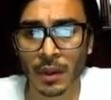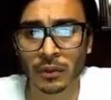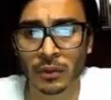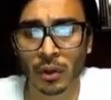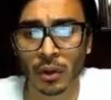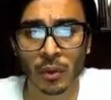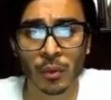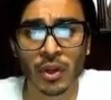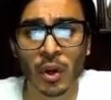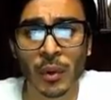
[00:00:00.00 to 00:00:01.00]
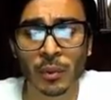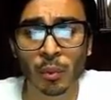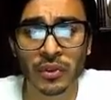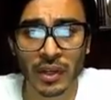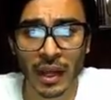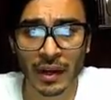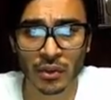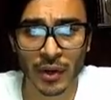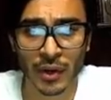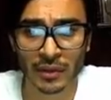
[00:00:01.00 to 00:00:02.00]
So look, we know it was not a
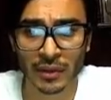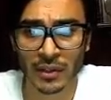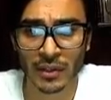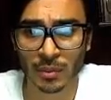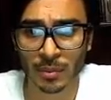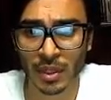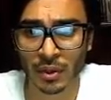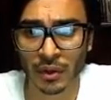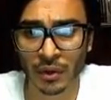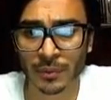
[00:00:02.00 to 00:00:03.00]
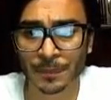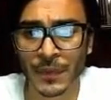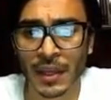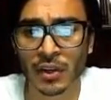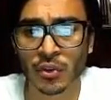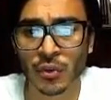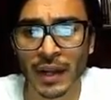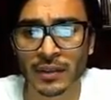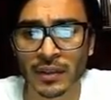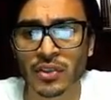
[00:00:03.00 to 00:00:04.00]
translation because in a
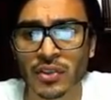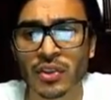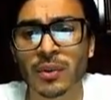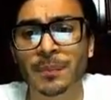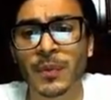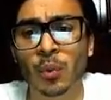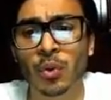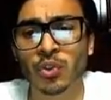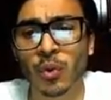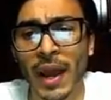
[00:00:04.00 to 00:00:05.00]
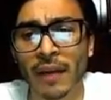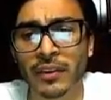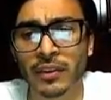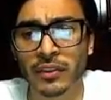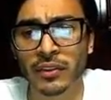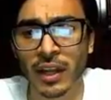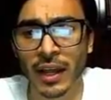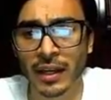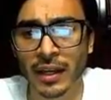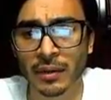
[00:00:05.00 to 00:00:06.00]
translation, what you have is a
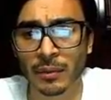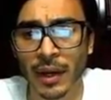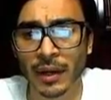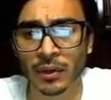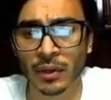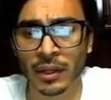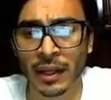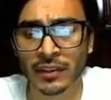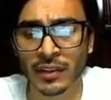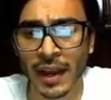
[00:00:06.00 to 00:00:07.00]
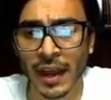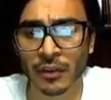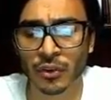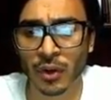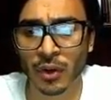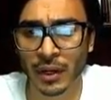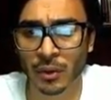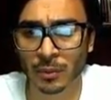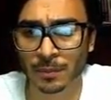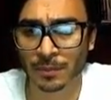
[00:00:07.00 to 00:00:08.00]
slide, right? So let's say I have a
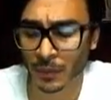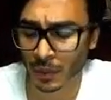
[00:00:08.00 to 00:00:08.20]
triangle.